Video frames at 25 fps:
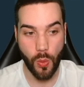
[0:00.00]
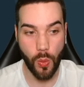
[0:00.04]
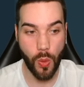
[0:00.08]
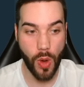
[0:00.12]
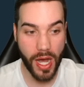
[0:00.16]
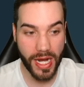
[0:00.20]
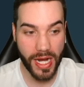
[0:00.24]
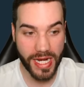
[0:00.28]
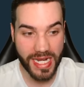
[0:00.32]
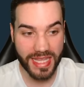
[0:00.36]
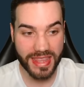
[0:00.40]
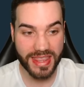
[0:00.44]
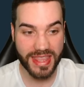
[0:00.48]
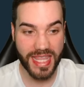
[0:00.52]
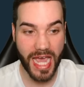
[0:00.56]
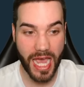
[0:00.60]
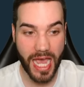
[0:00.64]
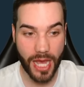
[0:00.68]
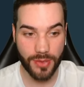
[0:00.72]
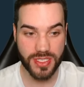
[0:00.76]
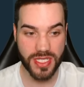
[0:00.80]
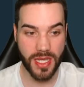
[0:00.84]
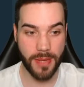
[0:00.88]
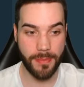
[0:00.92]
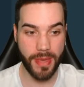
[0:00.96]
one
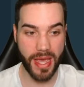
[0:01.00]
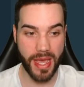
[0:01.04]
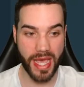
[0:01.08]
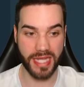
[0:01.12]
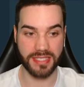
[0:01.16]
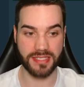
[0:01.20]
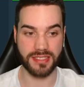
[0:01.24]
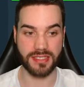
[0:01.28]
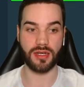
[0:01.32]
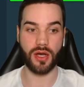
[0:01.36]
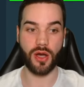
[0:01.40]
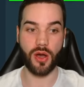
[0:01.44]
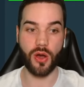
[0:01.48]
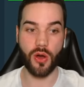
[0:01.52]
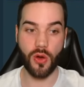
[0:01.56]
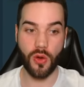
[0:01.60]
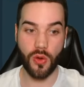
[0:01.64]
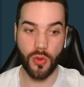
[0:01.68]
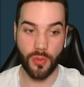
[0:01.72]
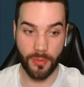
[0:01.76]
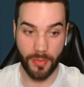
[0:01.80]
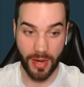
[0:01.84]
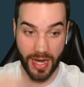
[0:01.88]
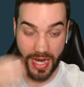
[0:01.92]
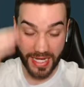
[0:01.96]
thousand bets. Oh
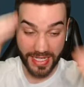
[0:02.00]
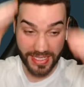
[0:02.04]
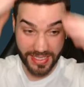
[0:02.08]
my